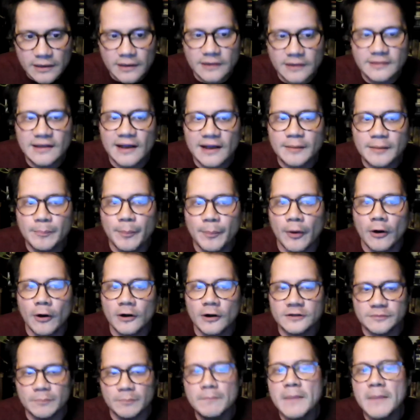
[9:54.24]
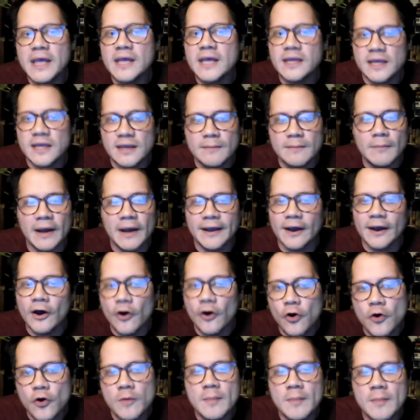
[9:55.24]
a deadbolt, making my
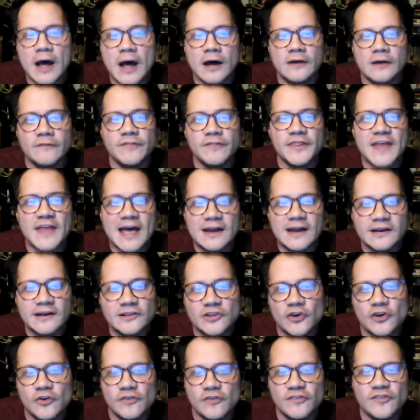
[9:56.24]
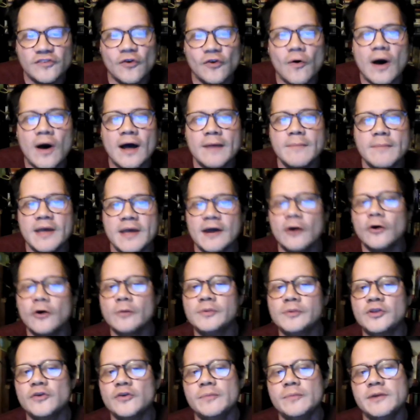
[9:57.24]
home out of Thanatos so I may
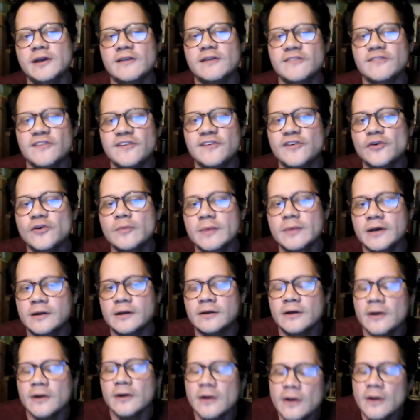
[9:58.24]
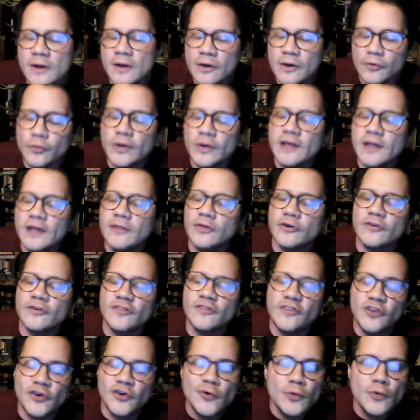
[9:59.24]
hope to be its human Readers,
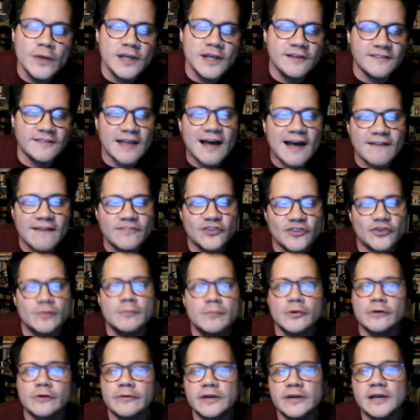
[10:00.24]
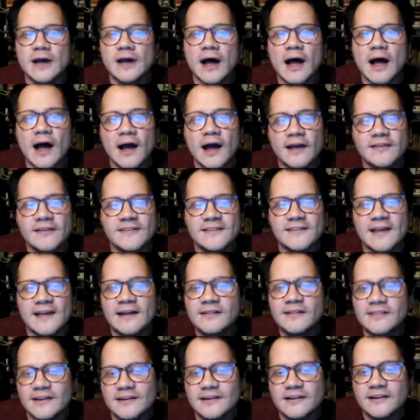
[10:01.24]
2 weeks after Maria, I
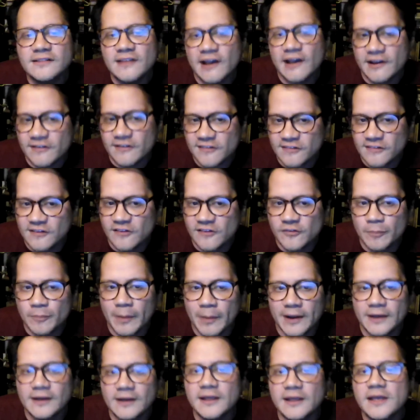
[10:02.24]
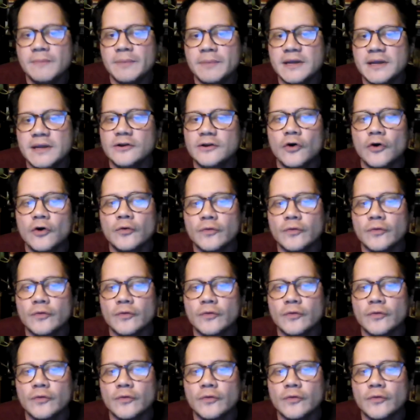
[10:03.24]
sent a text despite keeping no